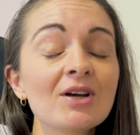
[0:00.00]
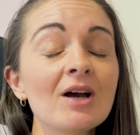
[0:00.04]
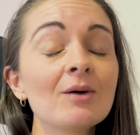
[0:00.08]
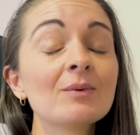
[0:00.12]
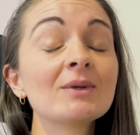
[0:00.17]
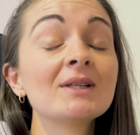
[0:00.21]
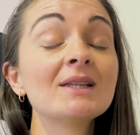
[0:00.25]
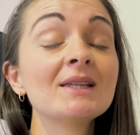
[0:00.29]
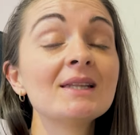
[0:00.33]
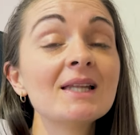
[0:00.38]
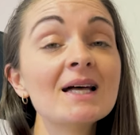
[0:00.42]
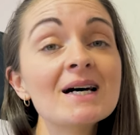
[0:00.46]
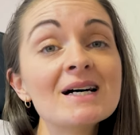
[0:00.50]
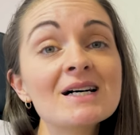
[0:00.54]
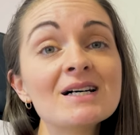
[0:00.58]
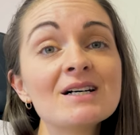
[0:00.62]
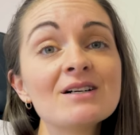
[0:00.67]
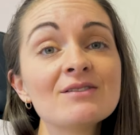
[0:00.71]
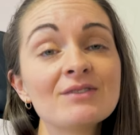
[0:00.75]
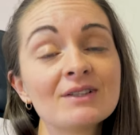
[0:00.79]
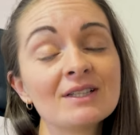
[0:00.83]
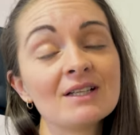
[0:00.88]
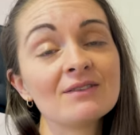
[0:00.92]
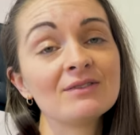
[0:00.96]
I would
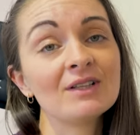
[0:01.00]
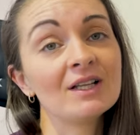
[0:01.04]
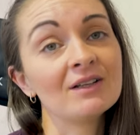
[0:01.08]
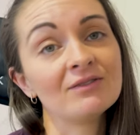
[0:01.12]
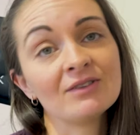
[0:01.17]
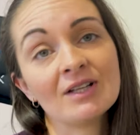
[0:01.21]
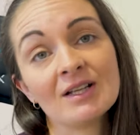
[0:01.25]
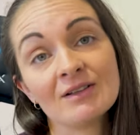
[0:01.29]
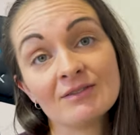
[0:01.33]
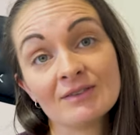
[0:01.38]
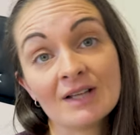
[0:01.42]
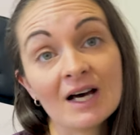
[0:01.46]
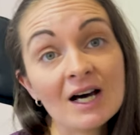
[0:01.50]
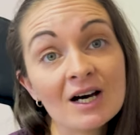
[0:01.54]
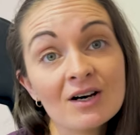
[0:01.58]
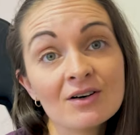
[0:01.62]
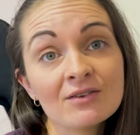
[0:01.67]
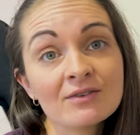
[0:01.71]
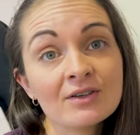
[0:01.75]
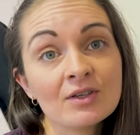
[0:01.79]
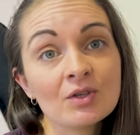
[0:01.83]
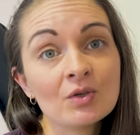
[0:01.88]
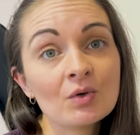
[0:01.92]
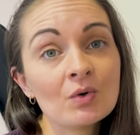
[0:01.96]
love, love, love, love, love
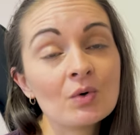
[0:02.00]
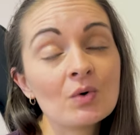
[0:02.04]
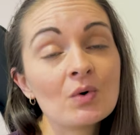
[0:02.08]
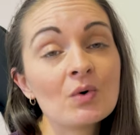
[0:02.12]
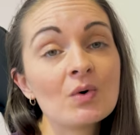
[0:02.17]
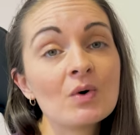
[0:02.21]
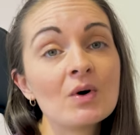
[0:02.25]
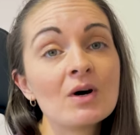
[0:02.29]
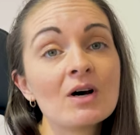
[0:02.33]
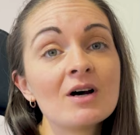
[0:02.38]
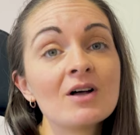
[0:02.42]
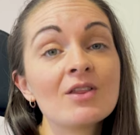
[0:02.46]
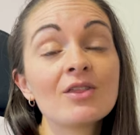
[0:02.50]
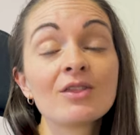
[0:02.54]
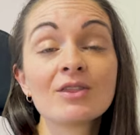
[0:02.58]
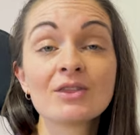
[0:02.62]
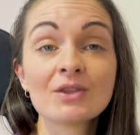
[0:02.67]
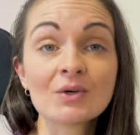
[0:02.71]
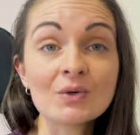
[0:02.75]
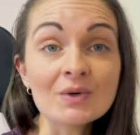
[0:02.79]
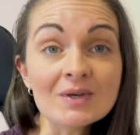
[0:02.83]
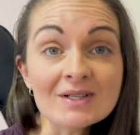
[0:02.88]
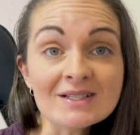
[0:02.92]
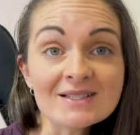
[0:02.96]
your
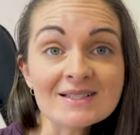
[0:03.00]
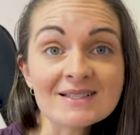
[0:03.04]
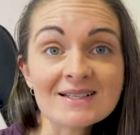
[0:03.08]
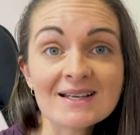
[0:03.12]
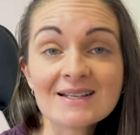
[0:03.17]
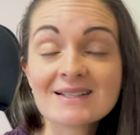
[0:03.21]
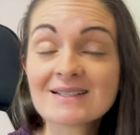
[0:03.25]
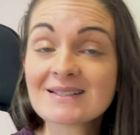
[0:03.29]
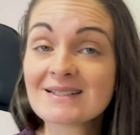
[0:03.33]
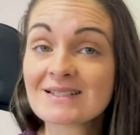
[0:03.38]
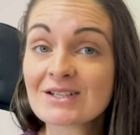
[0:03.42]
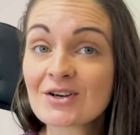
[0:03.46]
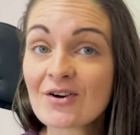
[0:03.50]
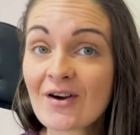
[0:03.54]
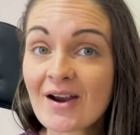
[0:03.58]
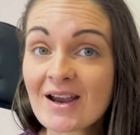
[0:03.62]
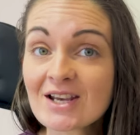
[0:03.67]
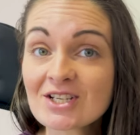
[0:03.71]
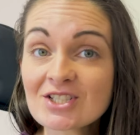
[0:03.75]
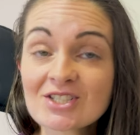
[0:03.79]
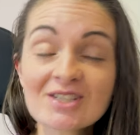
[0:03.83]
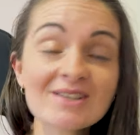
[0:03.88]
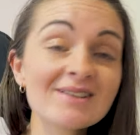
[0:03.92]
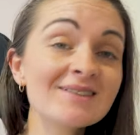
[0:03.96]
thoughts and
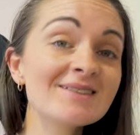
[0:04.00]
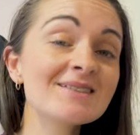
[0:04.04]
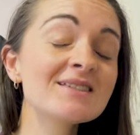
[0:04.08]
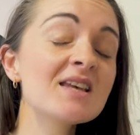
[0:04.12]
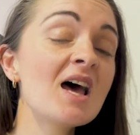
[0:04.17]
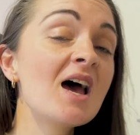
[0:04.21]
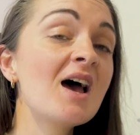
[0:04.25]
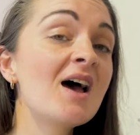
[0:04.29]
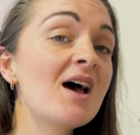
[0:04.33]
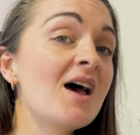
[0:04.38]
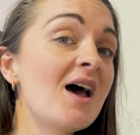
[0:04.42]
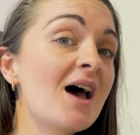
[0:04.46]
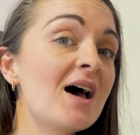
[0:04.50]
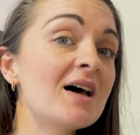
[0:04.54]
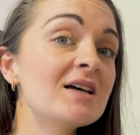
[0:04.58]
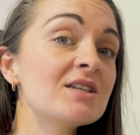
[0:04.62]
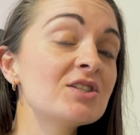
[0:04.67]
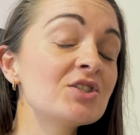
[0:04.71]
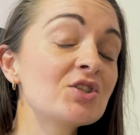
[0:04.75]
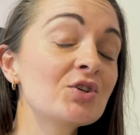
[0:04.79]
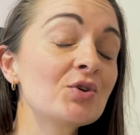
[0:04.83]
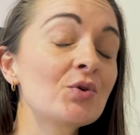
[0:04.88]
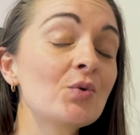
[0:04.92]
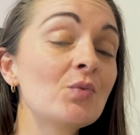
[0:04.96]
considerations as
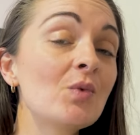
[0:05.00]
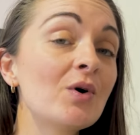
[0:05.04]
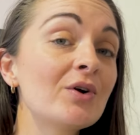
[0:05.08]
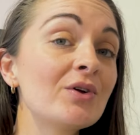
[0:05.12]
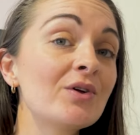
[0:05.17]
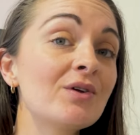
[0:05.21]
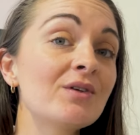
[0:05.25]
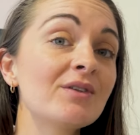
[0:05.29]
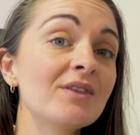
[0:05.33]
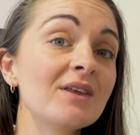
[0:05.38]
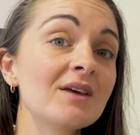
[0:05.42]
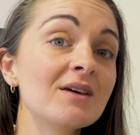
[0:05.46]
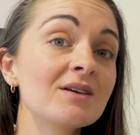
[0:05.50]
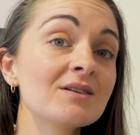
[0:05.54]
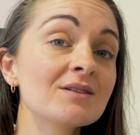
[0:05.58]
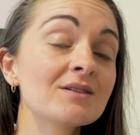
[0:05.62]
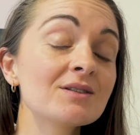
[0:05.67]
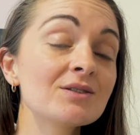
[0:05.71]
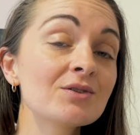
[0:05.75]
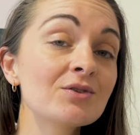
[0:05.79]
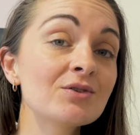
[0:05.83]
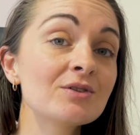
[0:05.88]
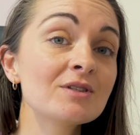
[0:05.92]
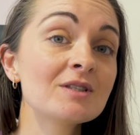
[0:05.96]
to what you think
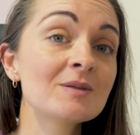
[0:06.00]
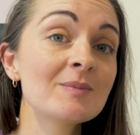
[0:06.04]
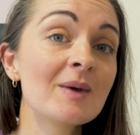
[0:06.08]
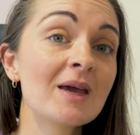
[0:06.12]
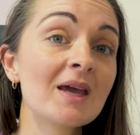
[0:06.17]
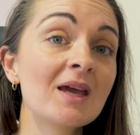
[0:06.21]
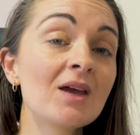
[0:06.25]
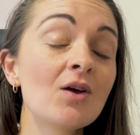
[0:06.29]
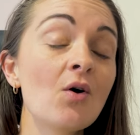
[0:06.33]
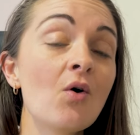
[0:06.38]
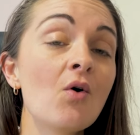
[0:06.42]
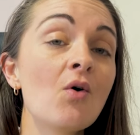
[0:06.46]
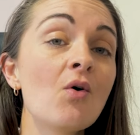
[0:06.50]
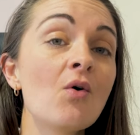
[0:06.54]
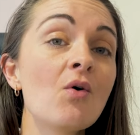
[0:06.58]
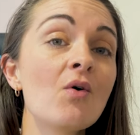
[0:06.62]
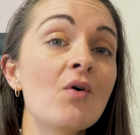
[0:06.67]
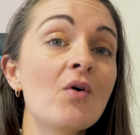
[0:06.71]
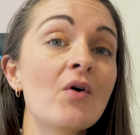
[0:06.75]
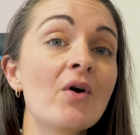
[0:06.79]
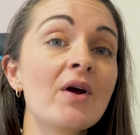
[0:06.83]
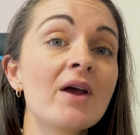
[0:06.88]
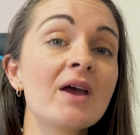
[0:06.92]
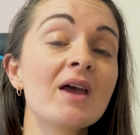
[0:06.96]
suits me,
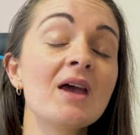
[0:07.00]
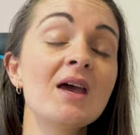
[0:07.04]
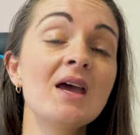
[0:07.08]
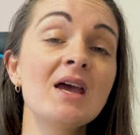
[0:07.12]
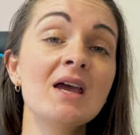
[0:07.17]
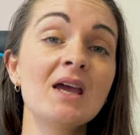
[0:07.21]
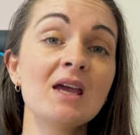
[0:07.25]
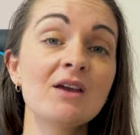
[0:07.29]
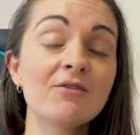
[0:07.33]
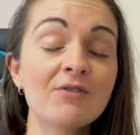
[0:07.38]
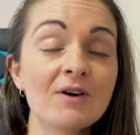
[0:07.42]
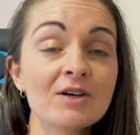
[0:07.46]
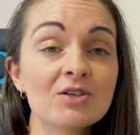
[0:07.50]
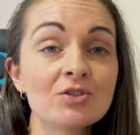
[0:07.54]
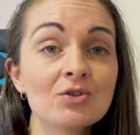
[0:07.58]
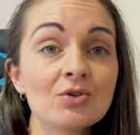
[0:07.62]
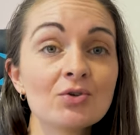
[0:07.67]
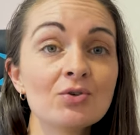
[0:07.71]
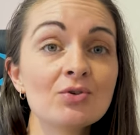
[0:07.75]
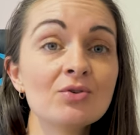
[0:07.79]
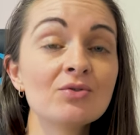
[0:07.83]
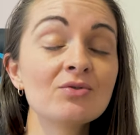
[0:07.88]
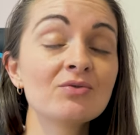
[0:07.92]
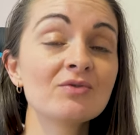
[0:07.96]
or if I
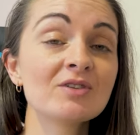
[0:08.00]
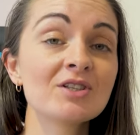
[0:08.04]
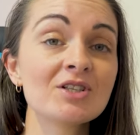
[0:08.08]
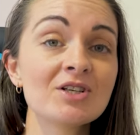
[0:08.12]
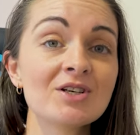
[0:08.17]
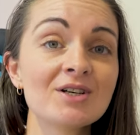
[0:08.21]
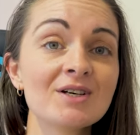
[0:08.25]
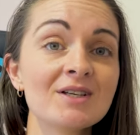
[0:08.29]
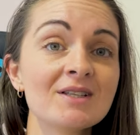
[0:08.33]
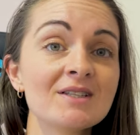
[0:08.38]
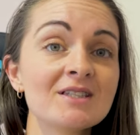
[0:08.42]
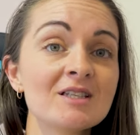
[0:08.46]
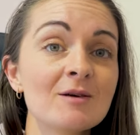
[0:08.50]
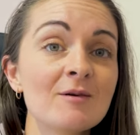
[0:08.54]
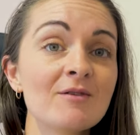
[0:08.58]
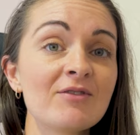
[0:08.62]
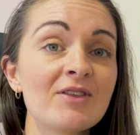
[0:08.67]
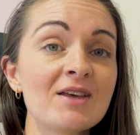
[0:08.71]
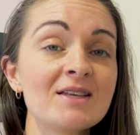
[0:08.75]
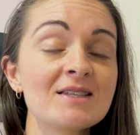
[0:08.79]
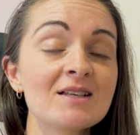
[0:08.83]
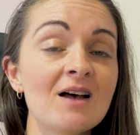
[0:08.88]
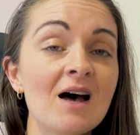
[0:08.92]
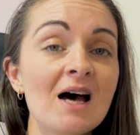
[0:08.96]
do return some of
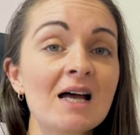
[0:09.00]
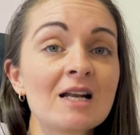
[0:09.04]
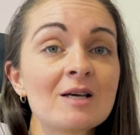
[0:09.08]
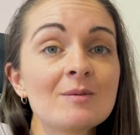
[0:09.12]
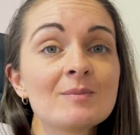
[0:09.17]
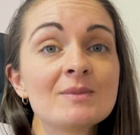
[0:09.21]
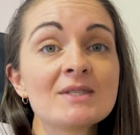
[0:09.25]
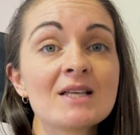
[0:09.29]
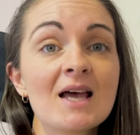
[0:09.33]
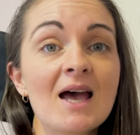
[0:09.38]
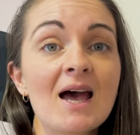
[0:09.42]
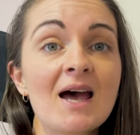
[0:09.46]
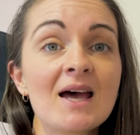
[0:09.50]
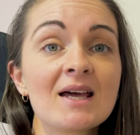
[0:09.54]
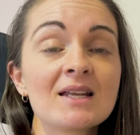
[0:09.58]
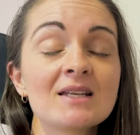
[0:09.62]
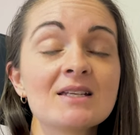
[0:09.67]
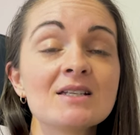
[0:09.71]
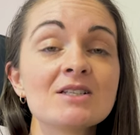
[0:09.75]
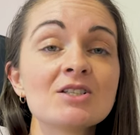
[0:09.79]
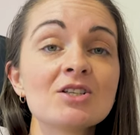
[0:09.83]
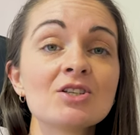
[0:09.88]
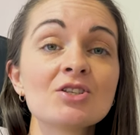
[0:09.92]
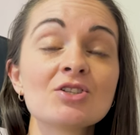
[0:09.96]
these items
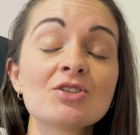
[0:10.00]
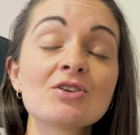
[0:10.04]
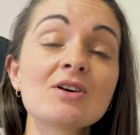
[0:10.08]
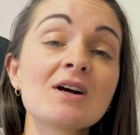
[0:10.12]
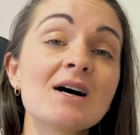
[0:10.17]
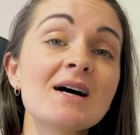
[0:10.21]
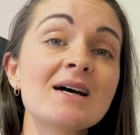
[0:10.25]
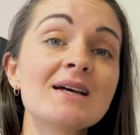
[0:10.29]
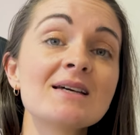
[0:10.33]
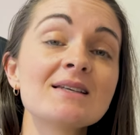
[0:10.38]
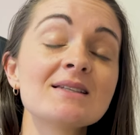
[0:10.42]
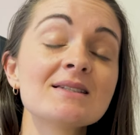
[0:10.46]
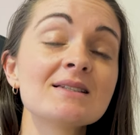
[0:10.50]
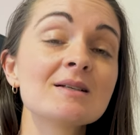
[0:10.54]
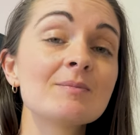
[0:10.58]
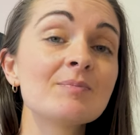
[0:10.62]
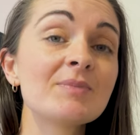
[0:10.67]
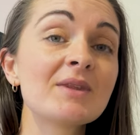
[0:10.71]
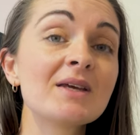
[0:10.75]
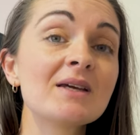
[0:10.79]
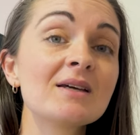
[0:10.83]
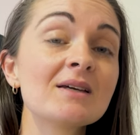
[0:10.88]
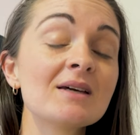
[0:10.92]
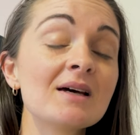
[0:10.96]
and try
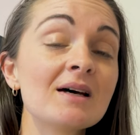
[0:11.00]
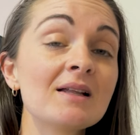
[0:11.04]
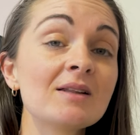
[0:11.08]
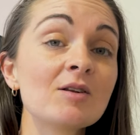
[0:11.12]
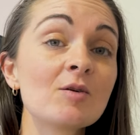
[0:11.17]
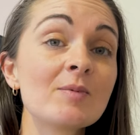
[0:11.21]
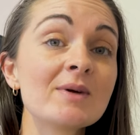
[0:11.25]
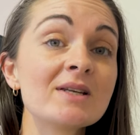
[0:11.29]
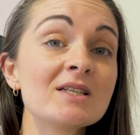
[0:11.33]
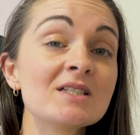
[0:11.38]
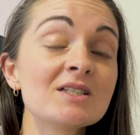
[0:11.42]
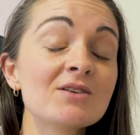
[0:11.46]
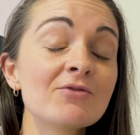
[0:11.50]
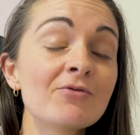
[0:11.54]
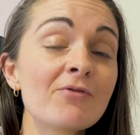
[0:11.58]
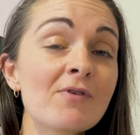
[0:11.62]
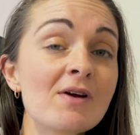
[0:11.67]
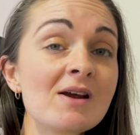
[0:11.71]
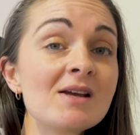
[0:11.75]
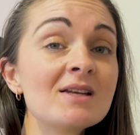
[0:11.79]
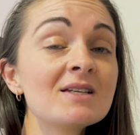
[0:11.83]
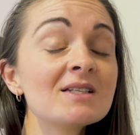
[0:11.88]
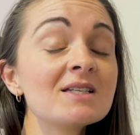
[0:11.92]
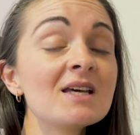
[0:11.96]
something a little bit
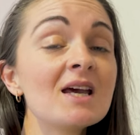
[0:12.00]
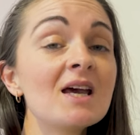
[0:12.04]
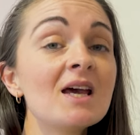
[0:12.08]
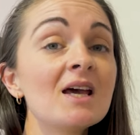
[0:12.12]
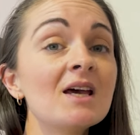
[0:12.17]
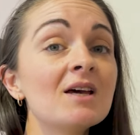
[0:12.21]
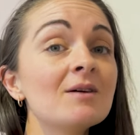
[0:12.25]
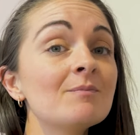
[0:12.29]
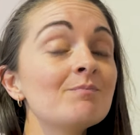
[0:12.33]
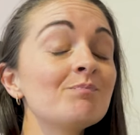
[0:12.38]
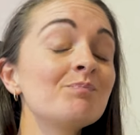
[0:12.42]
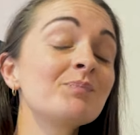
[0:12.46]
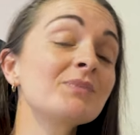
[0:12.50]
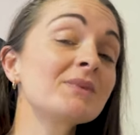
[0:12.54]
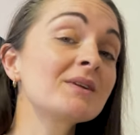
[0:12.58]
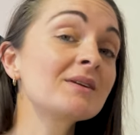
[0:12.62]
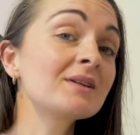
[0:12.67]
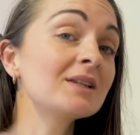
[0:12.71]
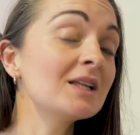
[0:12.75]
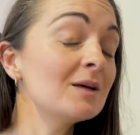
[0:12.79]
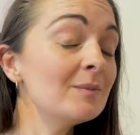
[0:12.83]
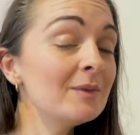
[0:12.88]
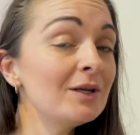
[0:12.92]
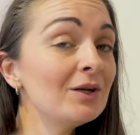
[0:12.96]
different,
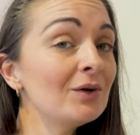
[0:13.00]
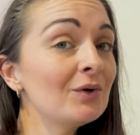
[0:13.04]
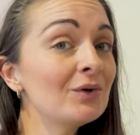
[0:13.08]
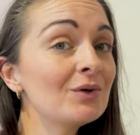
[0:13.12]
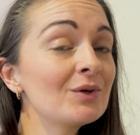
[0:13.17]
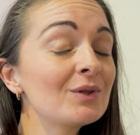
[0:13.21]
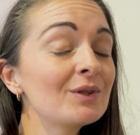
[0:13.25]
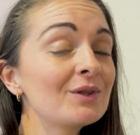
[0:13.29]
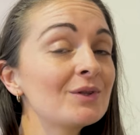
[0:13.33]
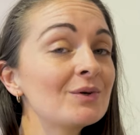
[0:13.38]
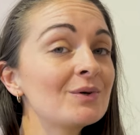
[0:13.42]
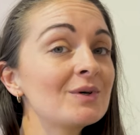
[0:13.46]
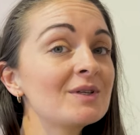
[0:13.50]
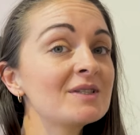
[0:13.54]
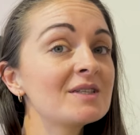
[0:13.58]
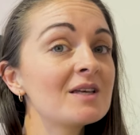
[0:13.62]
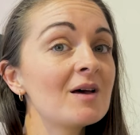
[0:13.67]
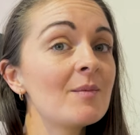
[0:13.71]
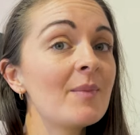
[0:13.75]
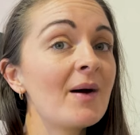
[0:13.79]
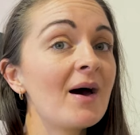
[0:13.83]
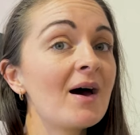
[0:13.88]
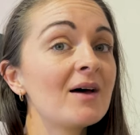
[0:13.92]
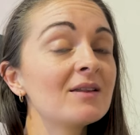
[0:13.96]
let me know your thoughts
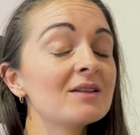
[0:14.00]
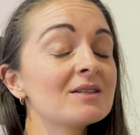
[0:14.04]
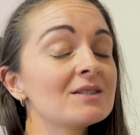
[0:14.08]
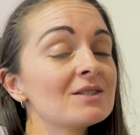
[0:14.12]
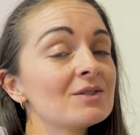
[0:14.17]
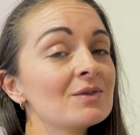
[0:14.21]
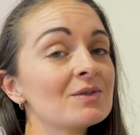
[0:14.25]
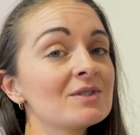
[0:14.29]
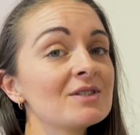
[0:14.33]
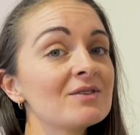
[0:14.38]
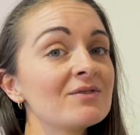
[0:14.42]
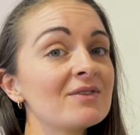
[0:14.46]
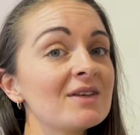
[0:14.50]
about the sorts of